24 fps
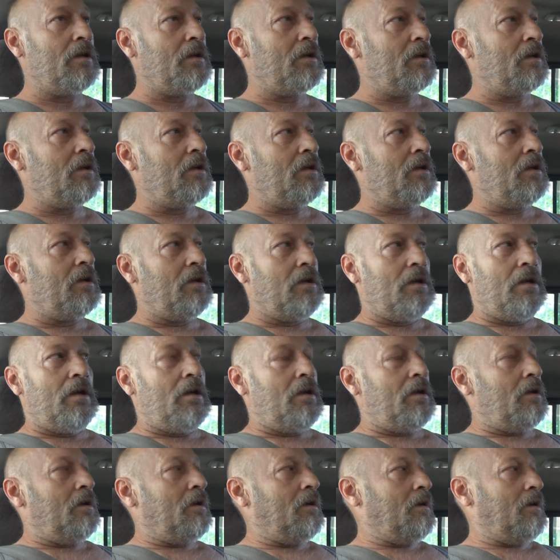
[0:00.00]

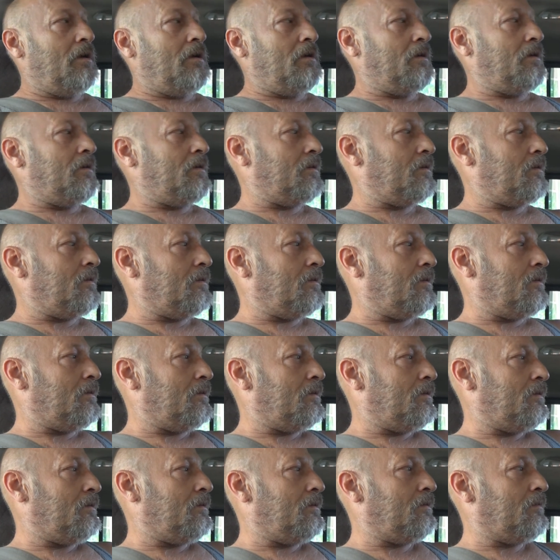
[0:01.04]

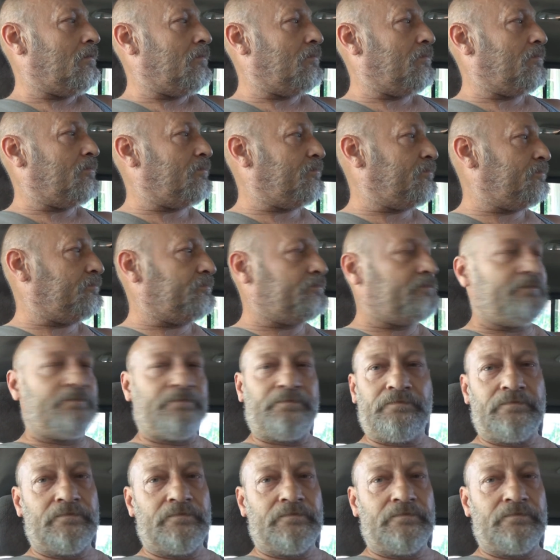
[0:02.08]
Nobody speaks.